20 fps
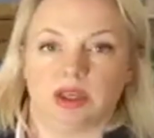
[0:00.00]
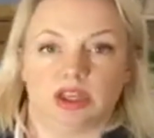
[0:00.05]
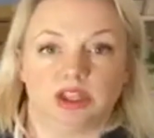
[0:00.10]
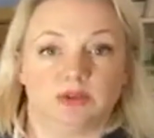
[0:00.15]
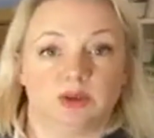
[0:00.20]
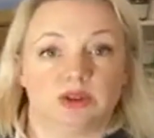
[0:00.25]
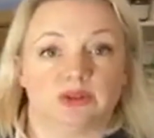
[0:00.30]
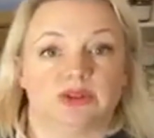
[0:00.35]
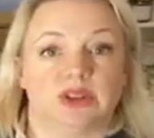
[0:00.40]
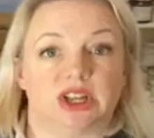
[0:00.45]

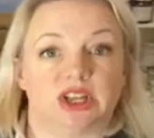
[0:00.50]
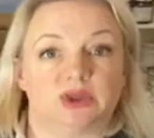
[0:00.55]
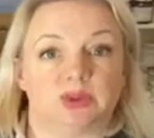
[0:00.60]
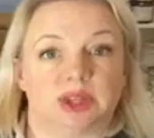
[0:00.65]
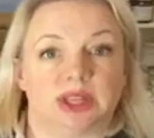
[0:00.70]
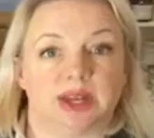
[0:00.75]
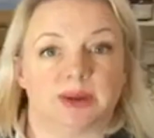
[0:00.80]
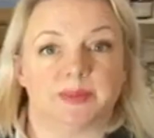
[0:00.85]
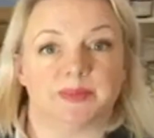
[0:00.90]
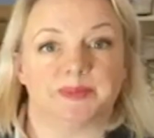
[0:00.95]
smooth finish
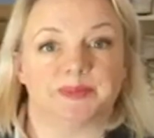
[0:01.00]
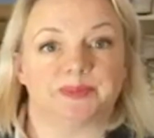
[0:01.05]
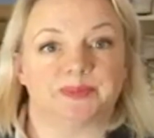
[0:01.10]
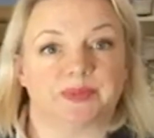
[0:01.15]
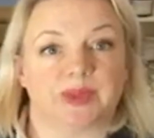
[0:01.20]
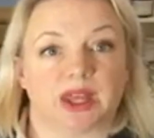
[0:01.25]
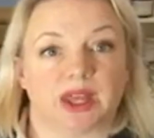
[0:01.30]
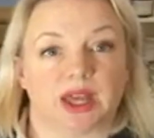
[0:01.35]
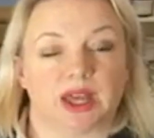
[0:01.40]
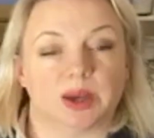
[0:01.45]
with it.
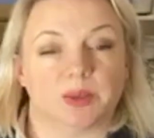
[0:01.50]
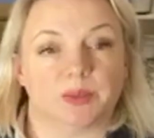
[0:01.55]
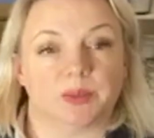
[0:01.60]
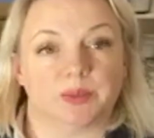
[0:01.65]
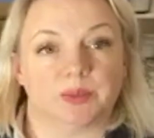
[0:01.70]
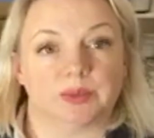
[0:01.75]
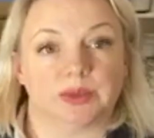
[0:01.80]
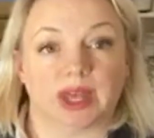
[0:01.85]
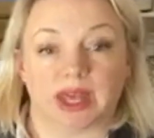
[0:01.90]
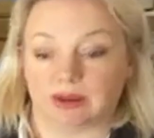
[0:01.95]

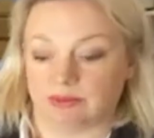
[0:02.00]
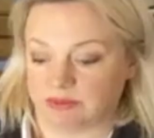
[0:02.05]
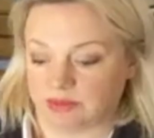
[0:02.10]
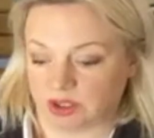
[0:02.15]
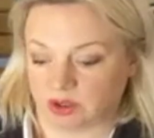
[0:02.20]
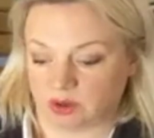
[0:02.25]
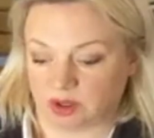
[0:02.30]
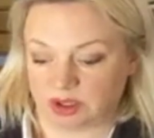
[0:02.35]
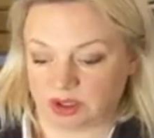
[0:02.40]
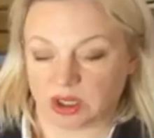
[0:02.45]
Yeah,
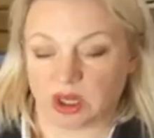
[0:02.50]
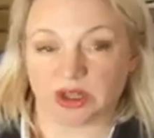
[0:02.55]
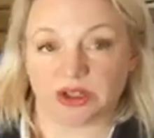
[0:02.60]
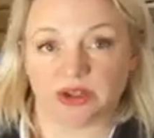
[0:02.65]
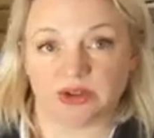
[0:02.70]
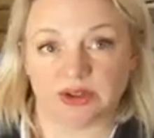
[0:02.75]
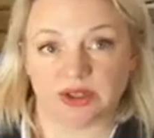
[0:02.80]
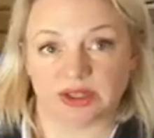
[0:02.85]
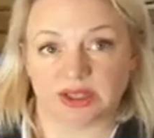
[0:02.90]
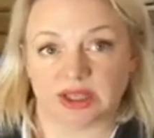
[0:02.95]
so
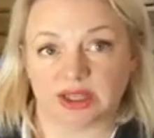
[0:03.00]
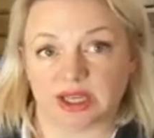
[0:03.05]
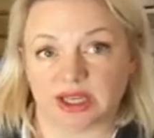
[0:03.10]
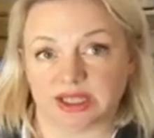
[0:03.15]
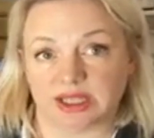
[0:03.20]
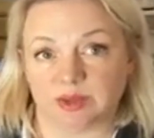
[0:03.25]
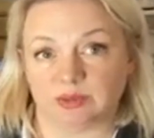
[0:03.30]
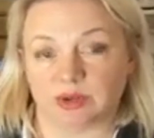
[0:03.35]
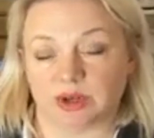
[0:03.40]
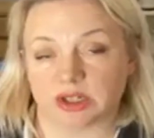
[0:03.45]
I'd use a
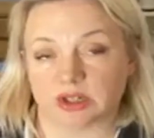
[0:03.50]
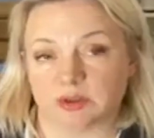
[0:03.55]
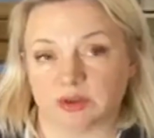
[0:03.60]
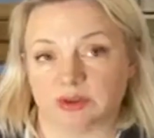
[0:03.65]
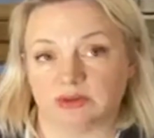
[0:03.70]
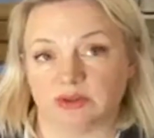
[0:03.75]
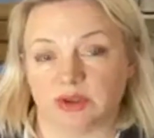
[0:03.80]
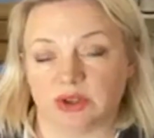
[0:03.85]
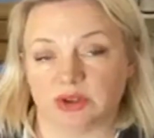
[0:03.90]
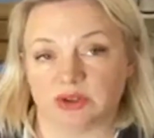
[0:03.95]
synthetic brush
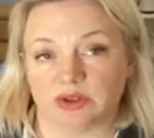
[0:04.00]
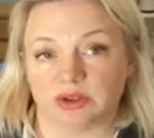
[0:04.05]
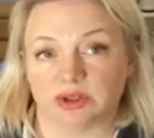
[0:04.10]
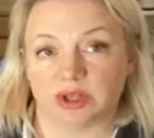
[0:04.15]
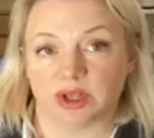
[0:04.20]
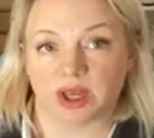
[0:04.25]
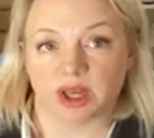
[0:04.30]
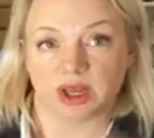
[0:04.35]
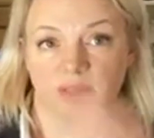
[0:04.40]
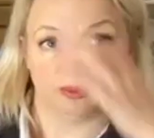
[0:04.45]
with Fusion
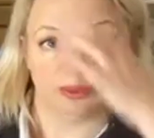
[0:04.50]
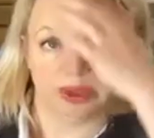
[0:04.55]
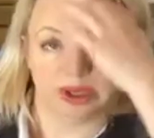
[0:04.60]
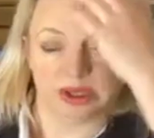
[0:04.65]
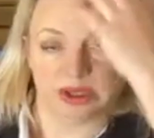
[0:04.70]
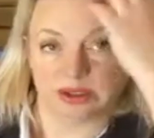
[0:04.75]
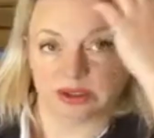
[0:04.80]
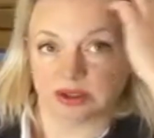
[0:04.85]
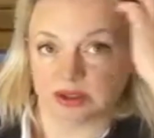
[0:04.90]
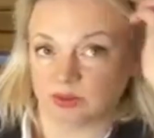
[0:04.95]

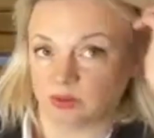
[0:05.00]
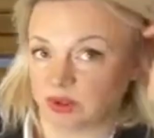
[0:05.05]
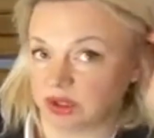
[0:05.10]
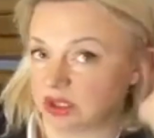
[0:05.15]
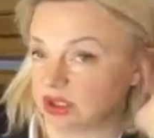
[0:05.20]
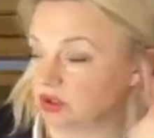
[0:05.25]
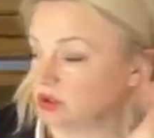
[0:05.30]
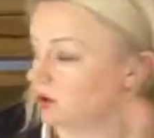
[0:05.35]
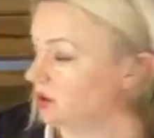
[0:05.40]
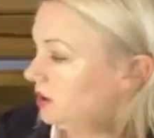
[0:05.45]
because
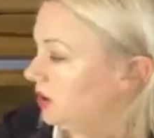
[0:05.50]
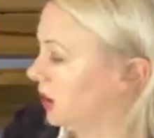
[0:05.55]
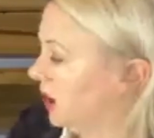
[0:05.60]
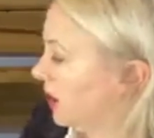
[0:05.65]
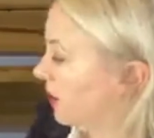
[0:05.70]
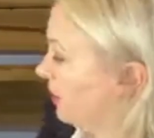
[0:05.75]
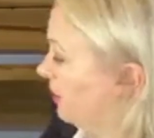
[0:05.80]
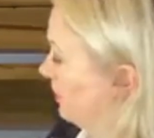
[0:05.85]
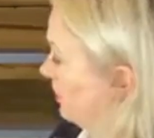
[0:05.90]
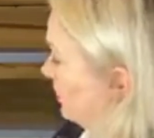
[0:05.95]
with the
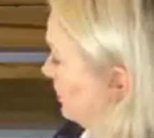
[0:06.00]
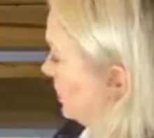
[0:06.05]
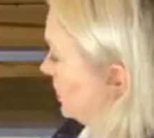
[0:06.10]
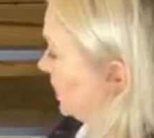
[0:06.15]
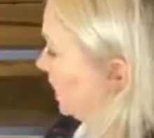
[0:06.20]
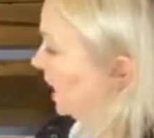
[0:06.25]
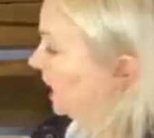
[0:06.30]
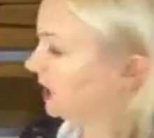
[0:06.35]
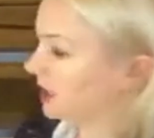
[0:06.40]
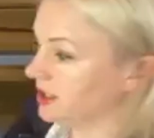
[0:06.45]

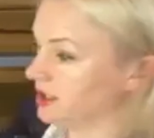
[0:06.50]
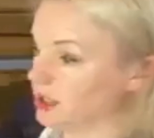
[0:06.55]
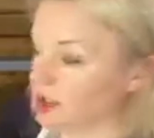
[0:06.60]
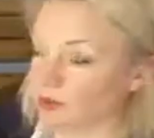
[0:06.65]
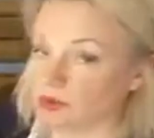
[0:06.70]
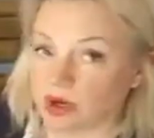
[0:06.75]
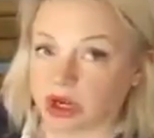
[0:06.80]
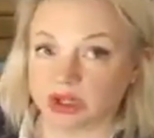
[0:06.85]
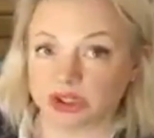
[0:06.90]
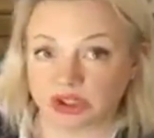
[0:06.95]
Annie
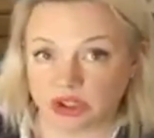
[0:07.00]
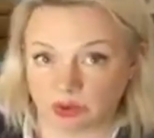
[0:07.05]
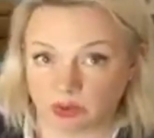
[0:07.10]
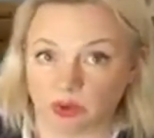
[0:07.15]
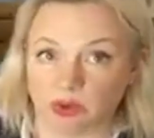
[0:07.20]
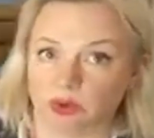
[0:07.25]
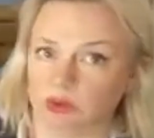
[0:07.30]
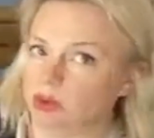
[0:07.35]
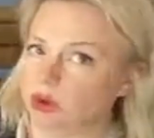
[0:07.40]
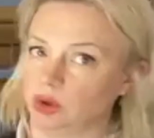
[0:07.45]
Sloan brush
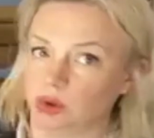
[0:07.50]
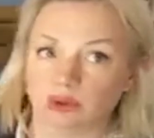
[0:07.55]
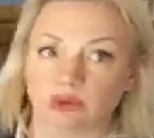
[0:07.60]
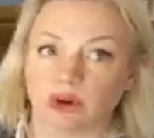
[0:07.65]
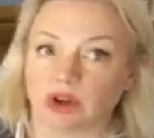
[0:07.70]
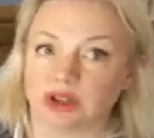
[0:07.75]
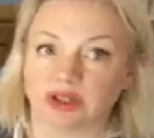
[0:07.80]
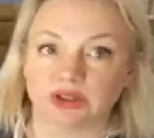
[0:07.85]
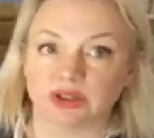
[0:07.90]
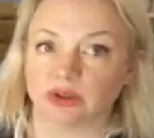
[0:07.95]
you'll
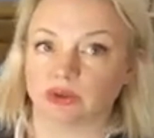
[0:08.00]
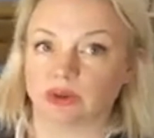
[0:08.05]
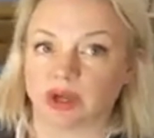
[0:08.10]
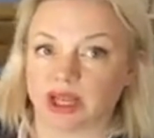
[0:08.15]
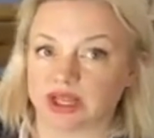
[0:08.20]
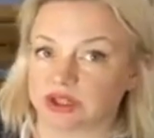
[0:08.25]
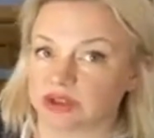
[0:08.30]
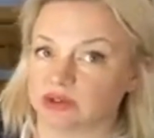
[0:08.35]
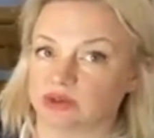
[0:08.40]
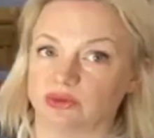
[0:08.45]
find you'll
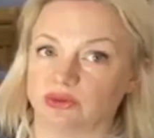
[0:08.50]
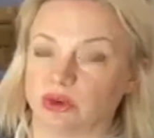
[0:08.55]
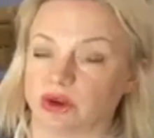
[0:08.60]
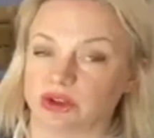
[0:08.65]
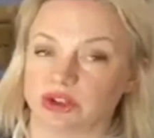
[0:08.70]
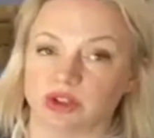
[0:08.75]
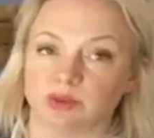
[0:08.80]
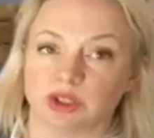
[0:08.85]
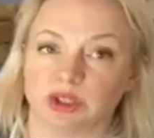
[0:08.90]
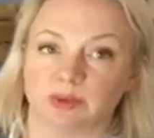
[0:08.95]
get
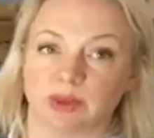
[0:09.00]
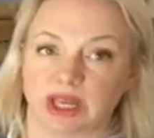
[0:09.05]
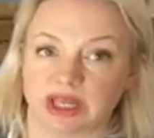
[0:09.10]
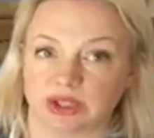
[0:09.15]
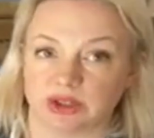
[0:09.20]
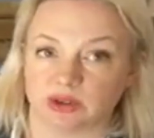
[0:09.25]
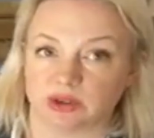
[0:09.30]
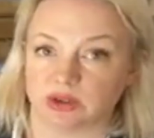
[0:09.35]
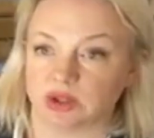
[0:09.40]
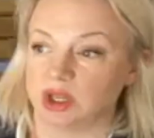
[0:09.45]
far too much
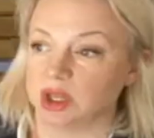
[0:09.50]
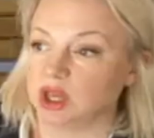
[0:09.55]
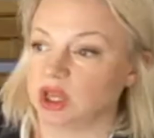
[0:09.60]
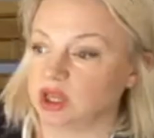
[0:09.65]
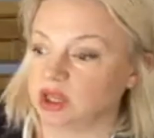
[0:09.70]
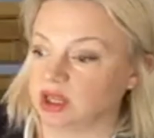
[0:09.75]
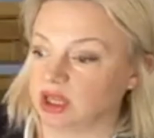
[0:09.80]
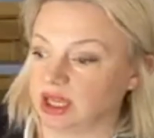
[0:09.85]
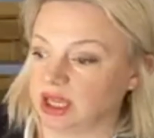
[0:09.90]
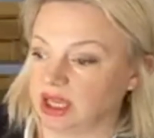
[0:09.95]
paint on.
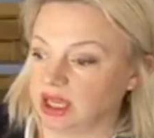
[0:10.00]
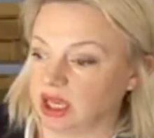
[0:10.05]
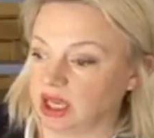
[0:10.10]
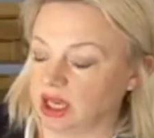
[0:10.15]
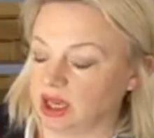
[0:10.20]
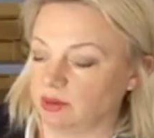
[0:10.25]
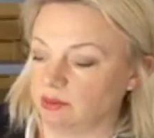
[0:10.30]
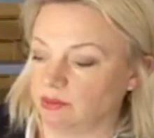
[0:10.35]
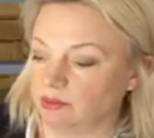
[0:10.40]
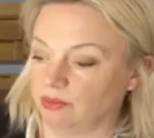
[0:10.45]
The
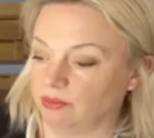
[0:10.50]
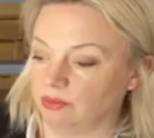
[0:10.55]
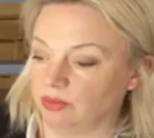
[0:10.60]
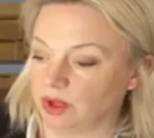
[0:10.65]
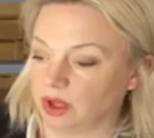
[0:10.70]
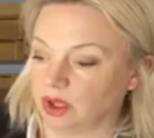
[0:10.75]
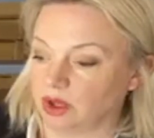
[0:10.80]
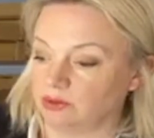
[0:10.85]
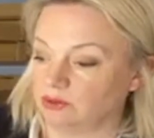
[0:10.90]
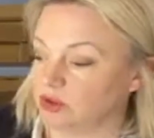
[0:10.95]

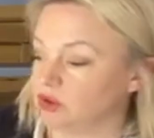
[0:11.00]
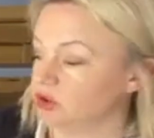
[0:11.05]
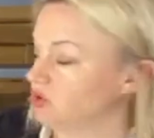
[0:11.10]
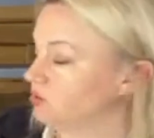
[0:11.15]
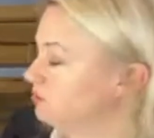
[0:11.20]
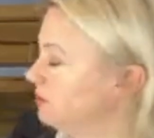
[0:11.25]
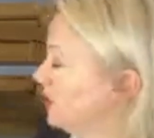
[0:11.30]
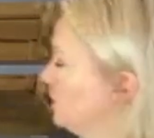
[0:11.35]
Fusion